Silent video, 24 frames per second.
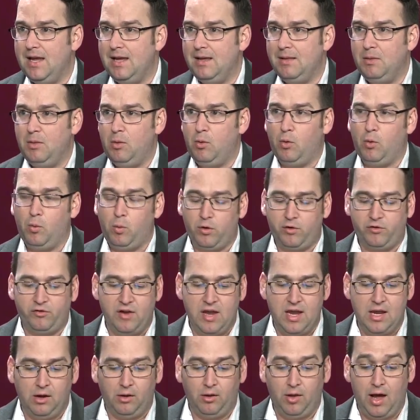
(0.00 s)
we're
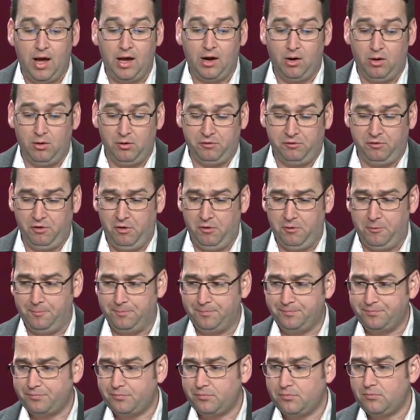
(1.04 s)
seeing a lot also
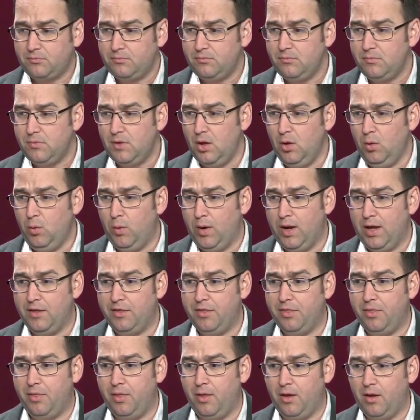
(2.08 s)

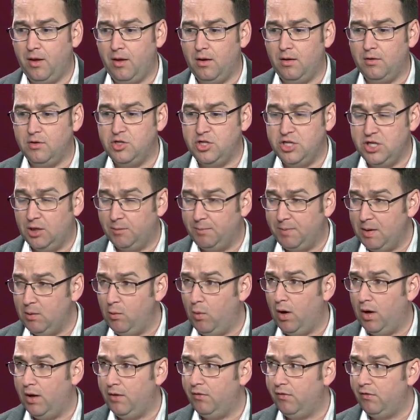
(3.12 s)
with the
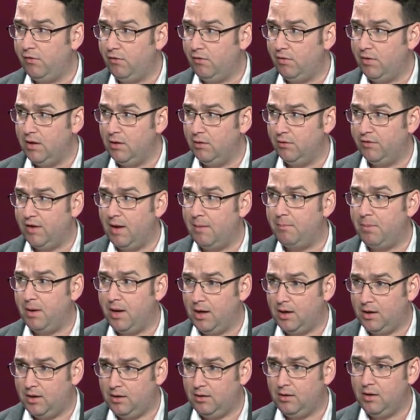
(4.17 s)
GLP-1s, the
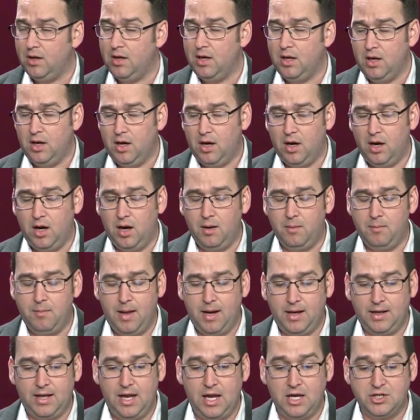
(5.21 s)
Ozempic
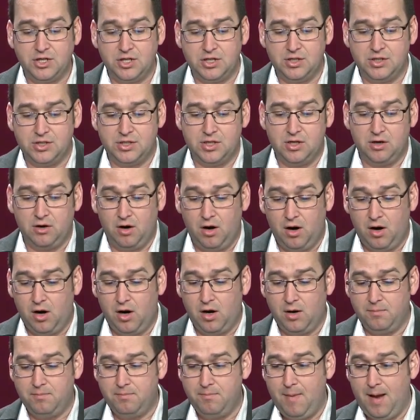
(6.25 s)
medications. There
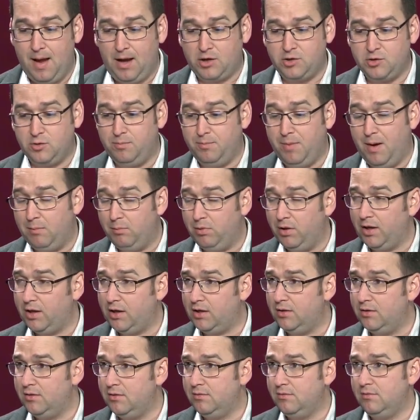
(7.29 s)
are actual public
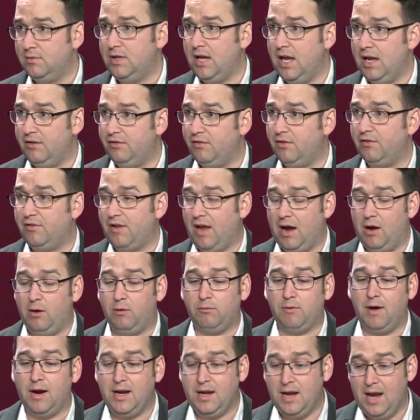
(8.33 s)
cases out
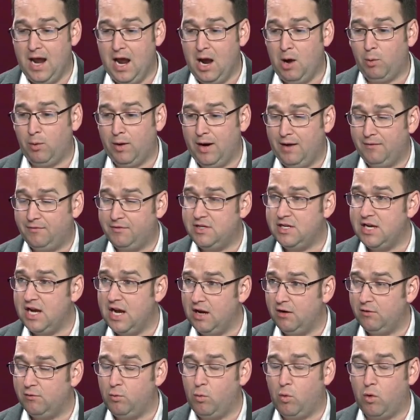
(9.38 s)
right now where FDA
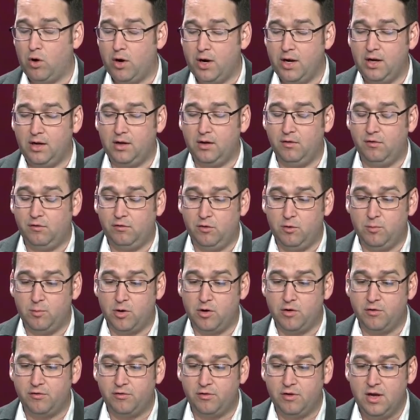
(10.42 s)
is warning
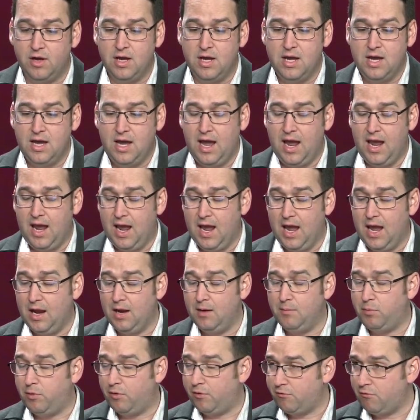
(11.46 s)
consumers
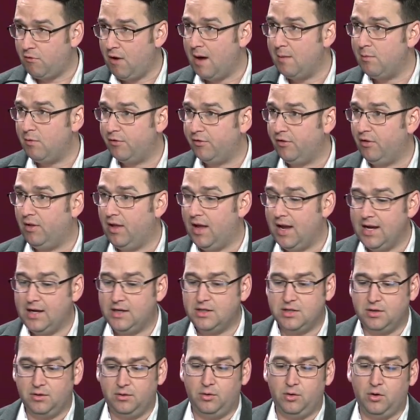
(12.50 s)
and prescribers alike
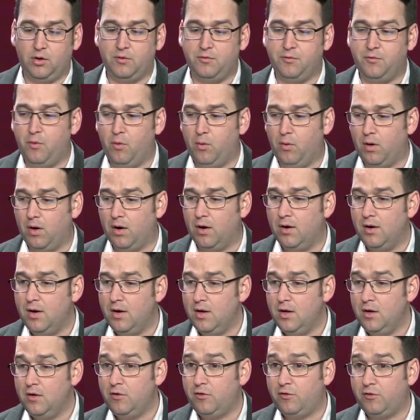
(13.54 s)
to look for
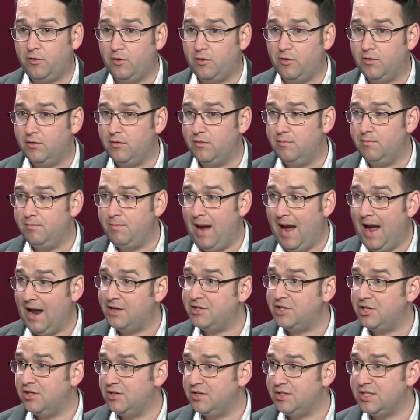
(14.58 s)
certain
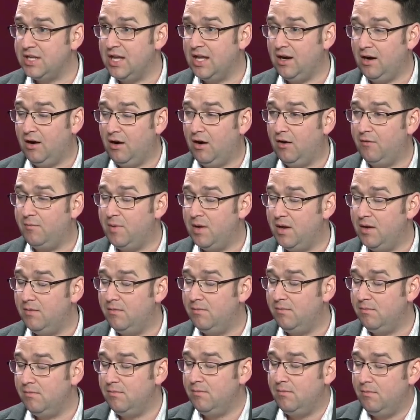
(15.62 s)
batches that have been
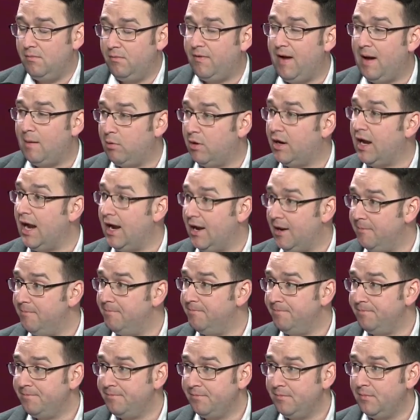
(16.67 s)
fabricated
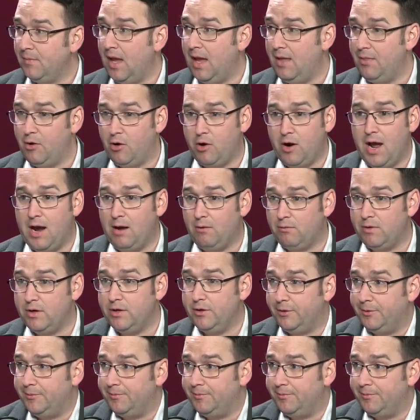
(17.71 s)
and they're not real.